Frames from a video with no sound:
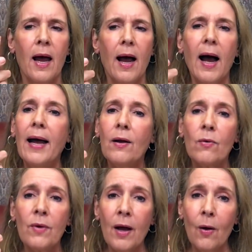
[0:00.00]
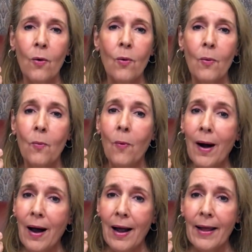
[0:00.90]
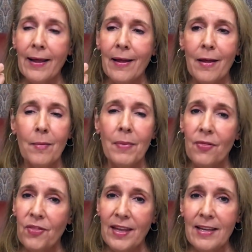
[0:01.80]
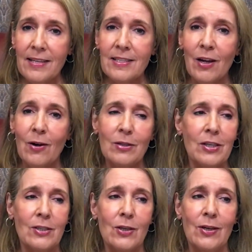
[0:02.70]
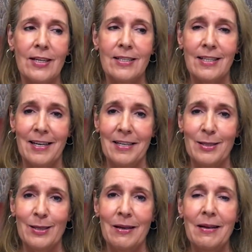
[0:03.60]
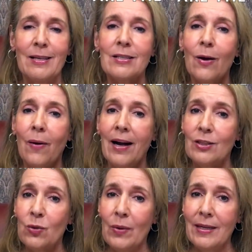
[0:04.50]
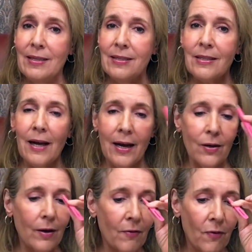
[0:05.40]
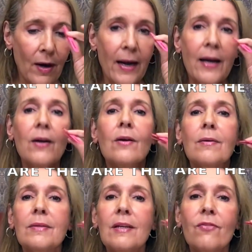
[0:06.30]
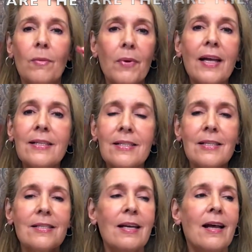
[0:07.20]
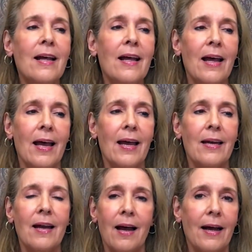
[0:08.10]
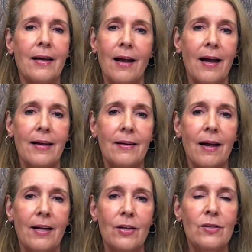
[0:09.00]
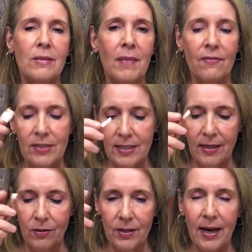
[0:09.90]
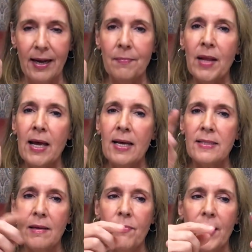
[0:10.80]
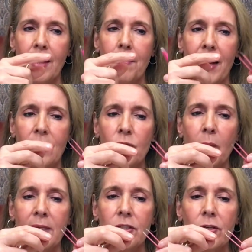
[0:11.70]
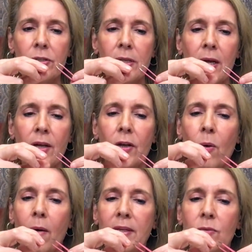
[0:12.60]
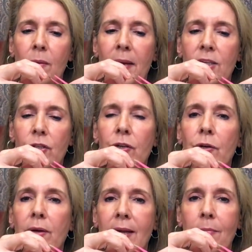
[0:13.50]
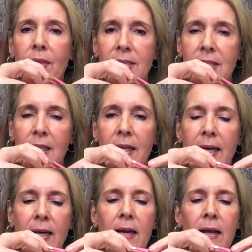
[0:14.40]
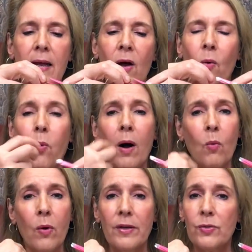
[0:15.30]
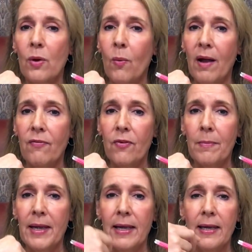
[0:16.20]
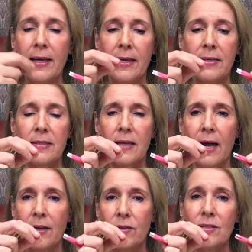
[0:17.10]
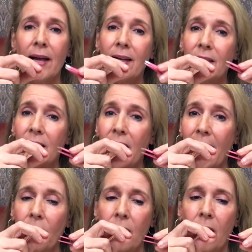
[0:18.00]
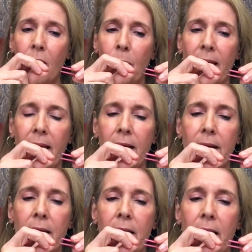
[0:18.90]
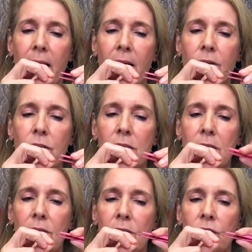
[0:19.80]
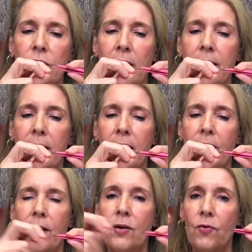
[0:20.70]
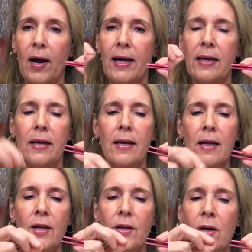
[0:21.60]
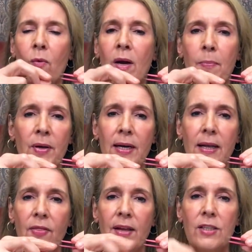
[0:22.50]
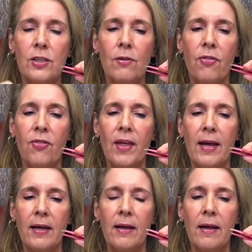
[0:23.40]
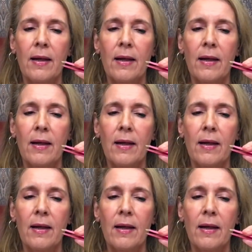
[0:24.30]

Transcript: I don't know why, but these aren't as good as these. So I tweeze, I look for hair, different places, and I use them every single day. Something about tweezers, you always want to make sure you keep these clean. What works real well for me is I use like a little alcohol pad, and I'll just shut it and then drag it. You don't want to put anything too thick